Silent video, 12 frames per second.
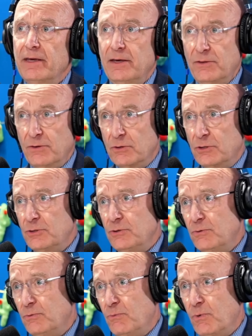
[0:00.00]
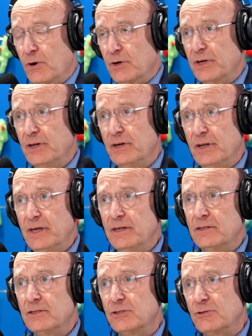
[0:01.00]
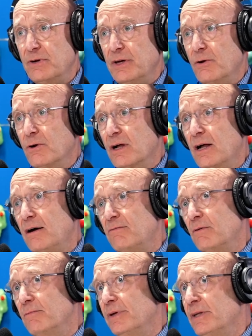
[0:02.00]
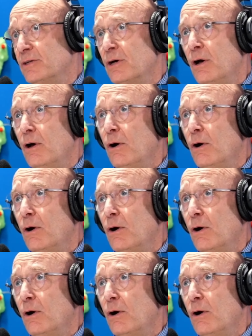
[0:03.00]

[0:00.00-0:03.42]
either to work in industry or government,